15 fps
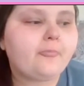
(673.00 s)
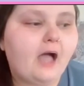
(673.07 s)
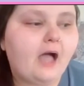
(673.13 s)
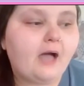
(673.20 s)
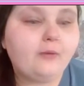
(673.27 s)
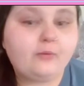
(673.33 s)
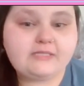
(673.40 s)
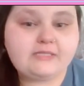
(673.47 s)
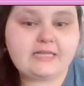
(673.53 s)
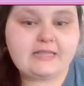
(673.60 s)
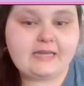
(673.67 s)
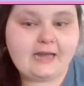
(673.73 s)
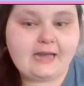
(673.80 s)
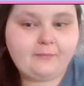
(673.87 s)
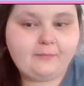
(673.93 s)
I will say
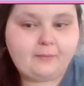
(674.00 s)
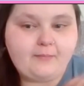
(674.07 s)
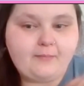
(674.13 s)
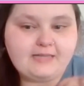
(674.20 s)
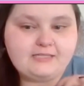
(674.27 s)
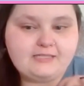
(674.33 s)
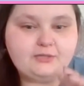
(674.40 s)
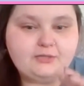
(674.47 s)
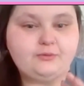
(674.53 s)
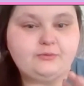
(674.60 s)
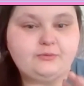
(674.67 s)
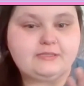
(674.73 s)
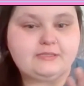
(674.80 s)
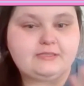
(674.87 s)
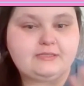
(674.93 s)
that I'm a mess who
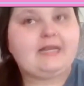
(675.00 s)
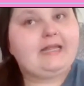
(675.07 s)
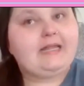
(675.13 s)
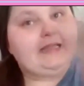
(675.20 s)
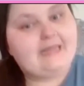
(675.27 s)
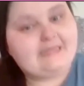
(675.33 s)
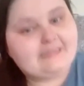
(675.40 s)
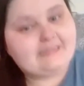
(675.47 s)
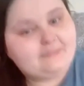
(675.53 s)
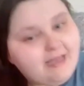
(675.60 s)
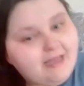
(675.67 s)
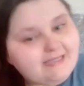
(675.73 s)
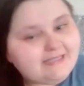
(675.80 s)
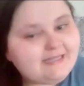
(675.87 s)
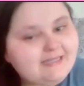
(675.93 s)
is getting less
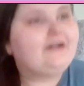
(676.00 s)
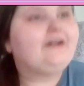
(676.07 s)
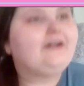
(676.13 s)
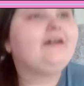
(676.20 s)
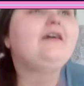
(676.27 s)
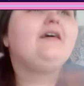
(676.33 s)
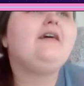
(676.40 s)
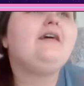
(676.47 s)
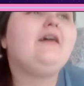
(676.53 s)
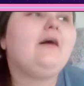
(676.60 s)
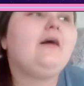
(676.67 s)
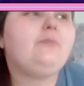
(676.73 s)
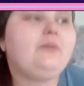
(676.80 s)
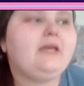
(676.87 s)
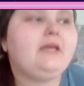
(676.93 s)
messier,
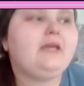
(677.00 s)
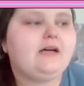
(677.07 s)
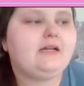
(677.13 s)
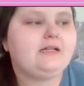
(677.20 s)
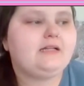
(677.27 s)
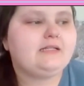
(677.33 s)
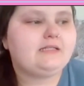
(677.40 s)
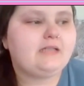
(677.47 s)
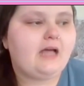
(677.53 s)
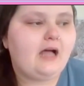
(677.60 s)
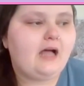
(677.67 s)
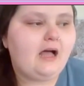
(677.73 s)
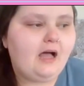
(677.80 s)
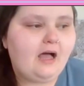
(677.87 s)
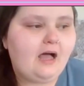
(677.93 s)
because
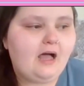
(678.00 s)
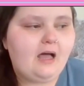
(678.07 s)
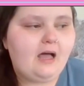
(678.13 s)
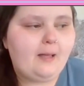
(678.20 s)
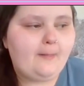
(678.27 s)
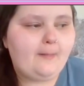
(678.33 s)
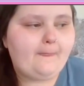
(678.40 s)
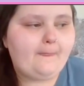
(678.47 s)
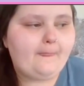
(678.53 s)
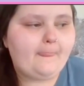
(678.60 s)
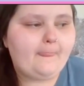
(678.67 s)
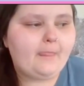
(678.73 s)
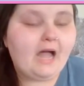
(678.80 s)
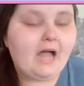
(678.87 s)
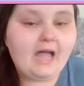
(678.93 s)

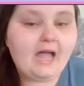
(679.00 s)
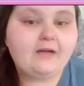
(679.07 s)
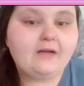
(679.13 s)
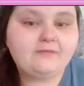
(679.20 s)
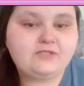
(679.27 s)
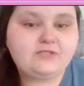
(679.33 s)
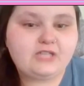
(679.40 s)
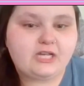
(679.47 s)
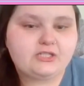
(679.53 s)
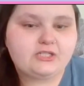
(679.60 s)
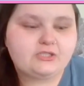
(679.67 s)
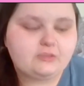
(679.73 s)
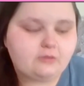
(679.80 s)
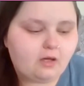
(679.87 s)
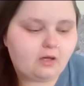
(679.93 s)
I have changed
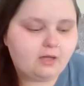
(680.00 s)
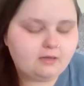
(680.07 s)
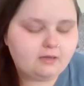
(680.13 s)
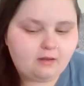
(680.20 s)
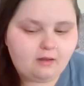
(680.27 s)
a lot.